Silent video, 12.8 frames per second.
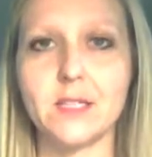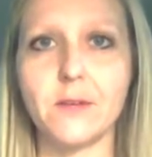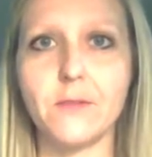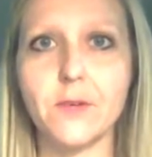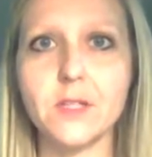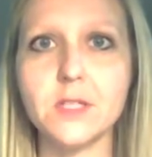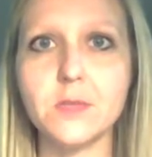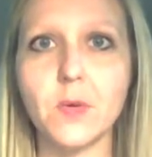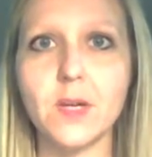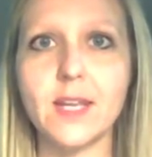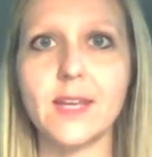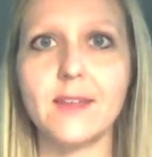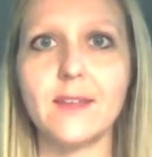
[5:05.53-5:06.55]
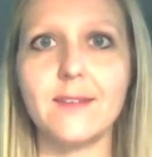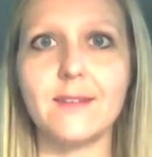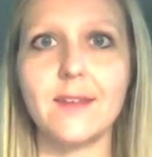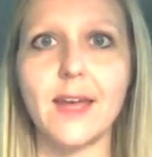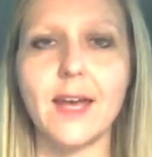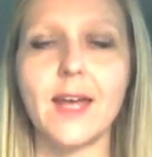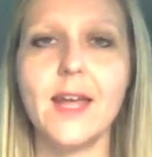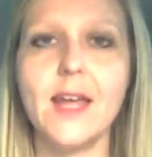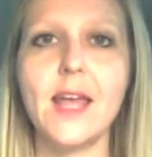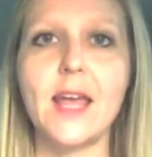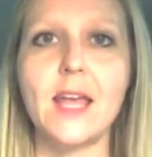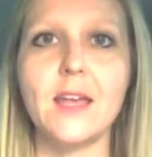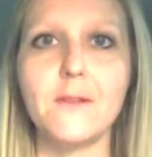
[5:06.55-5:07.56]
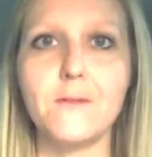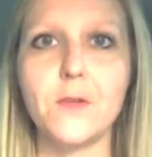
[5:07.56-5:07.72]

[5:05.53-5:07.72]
The first one is that if